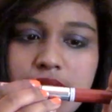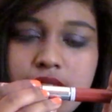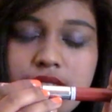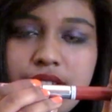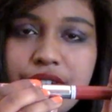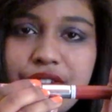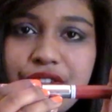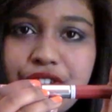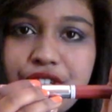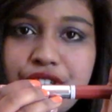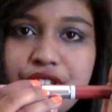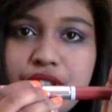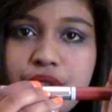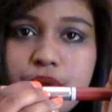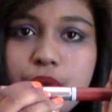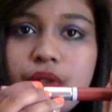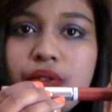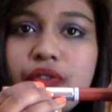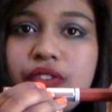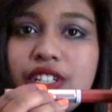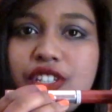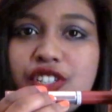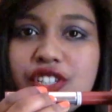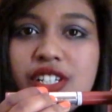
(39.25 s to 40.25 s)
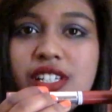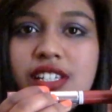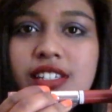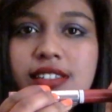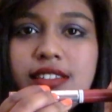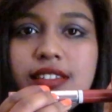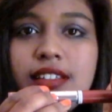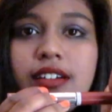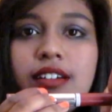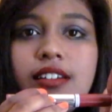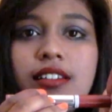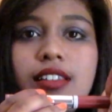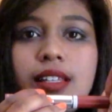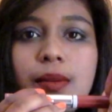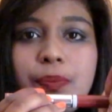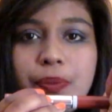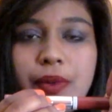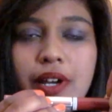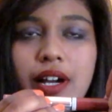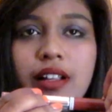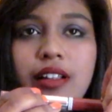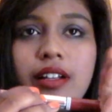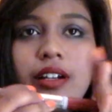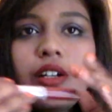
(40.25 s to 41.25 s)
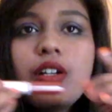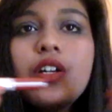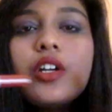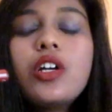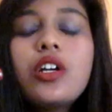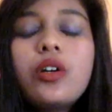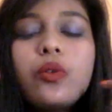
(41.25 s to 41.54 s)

is the first one, which is the lip color